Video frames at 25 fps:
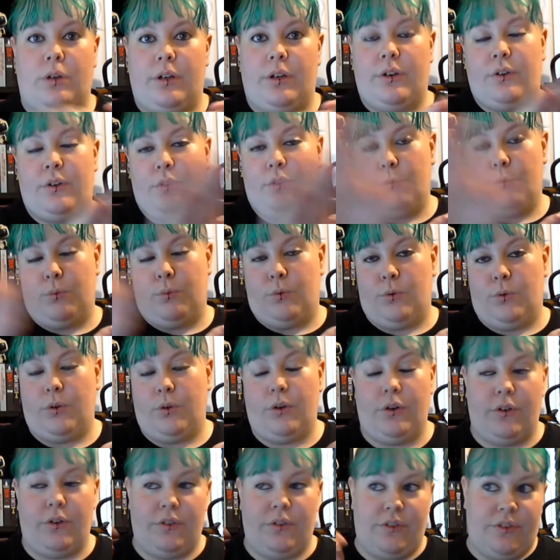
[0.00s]
under the
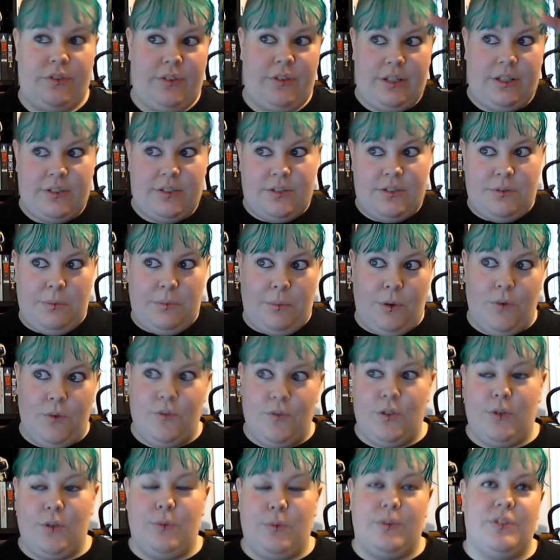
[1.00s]
water and things swim over
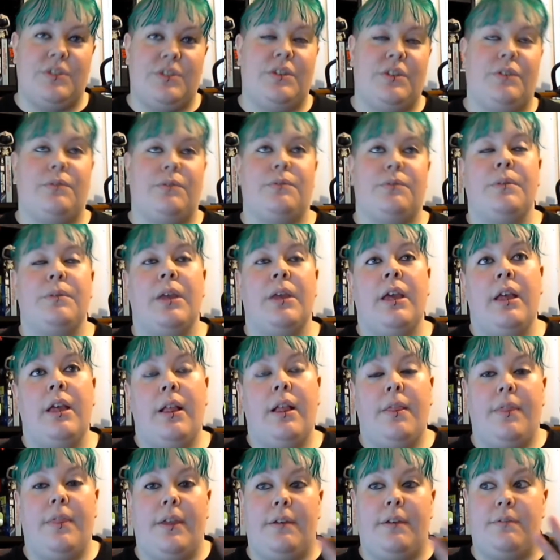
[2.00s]
you and stuff.
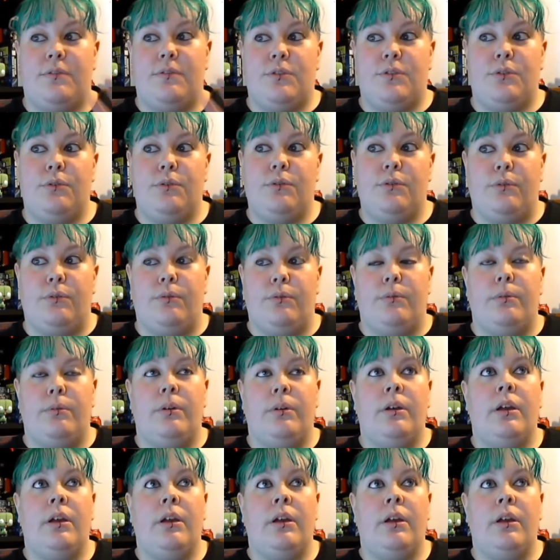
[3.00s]
They have 2.